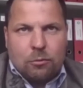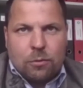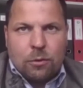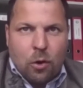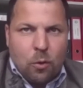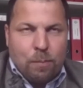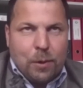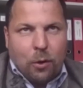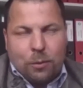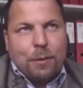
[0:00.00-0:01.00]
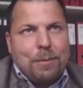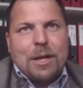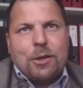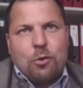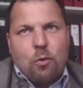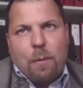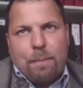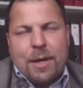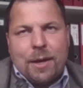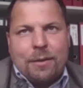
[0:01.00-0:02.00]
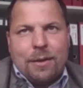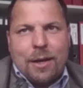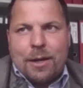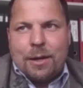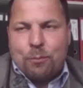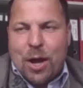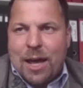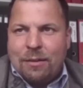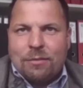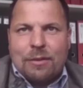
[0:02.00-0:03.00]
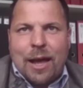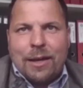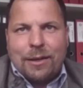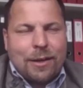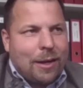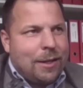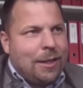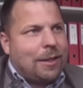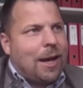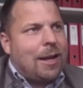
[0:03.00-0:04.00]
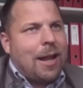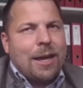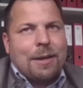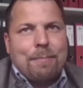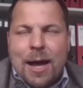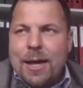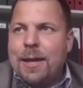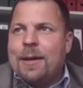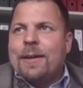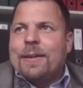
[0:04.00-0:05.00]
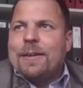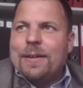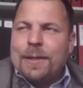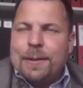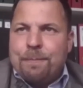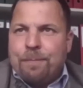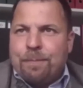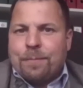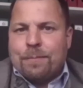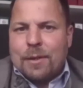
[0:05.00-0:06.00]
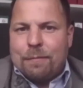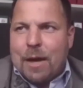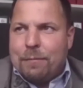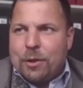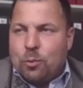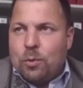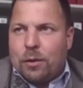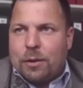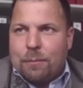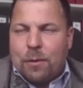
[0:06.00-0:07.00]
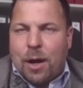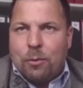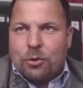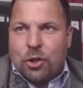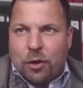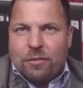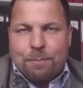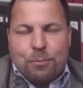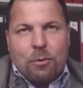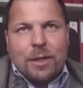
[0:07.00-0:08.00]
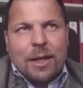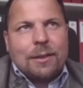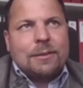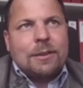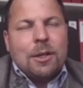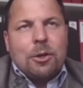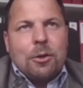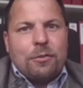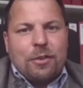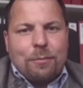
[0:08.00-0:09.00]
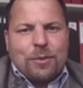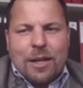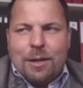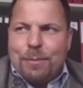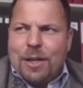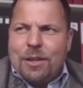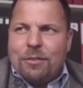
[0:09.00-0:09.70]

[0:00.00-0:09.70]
global or the big European brands like Kalida, like Mai. Where we do our jersey products. Sustainability